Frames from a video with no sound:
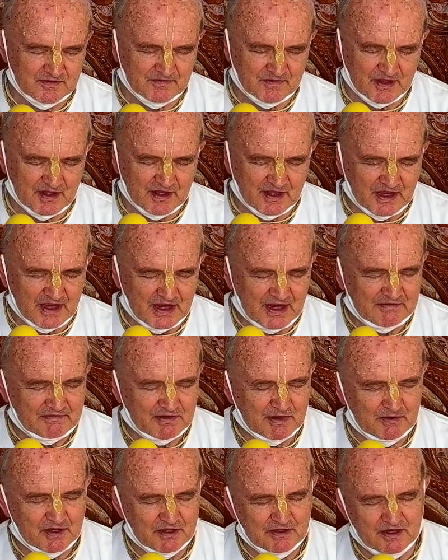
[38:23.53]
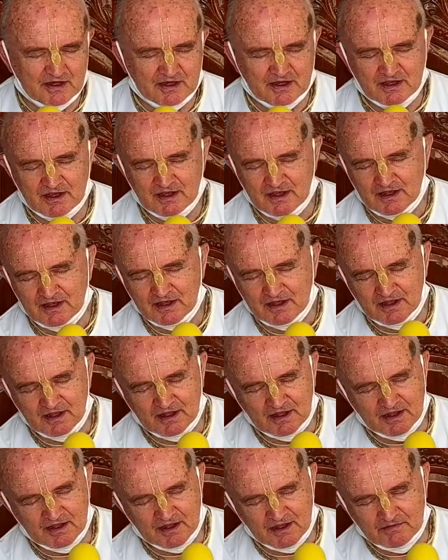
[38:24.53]
Everybody
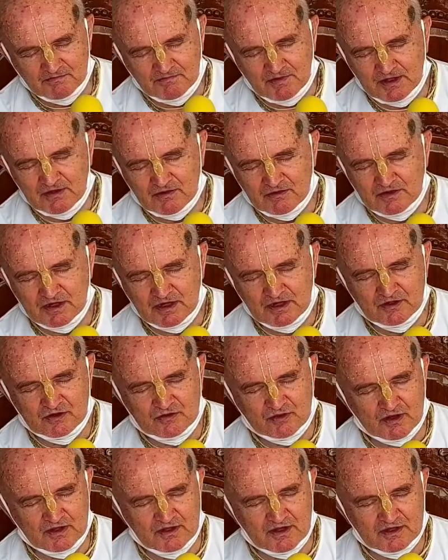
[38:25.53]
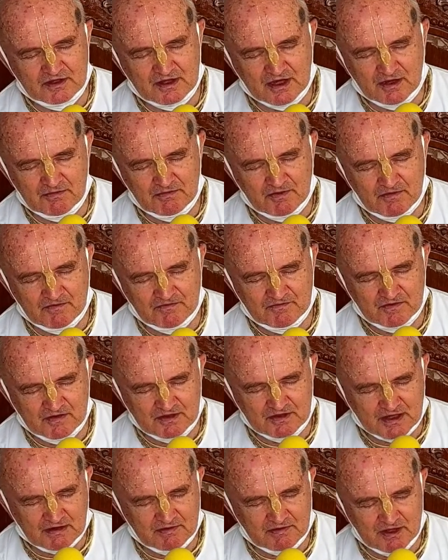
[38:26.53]
belonging to any type of
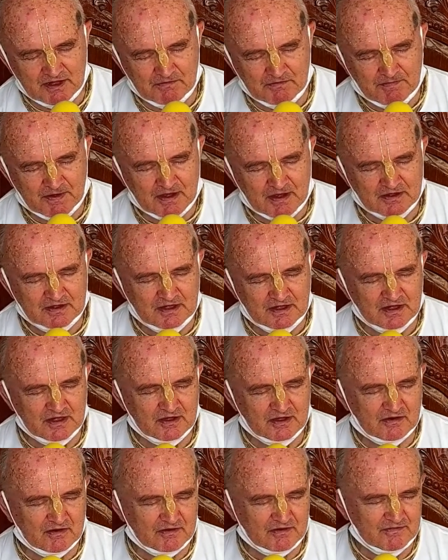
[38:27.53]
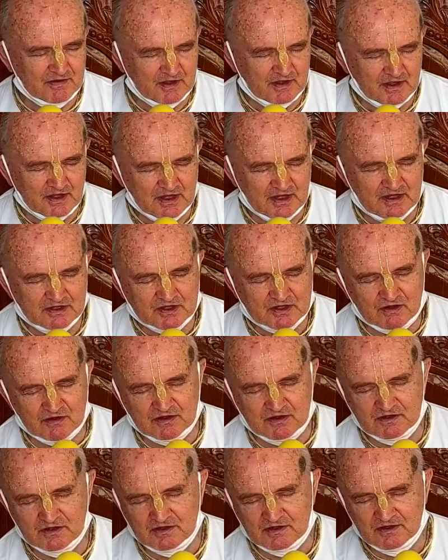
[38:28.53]
traveling party or
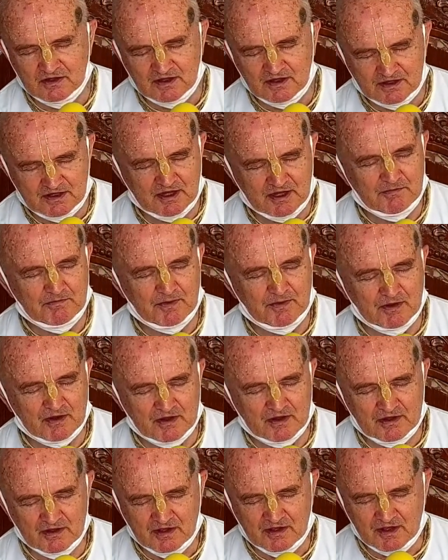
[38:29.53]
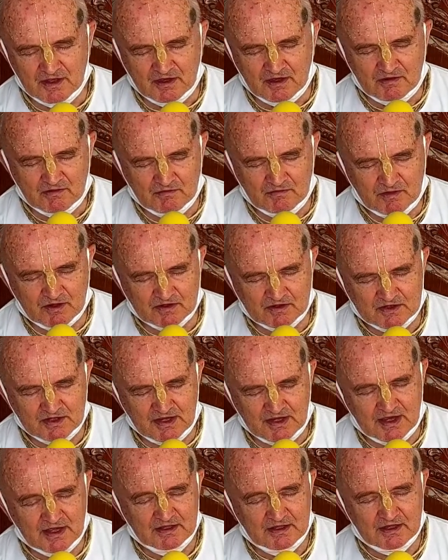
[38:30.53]
ISKCON temple was
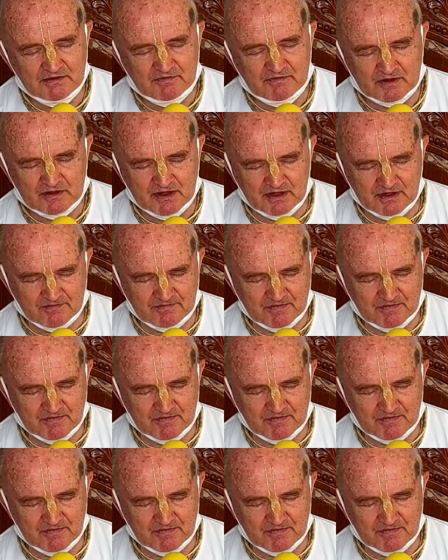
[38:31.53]
endeavoring,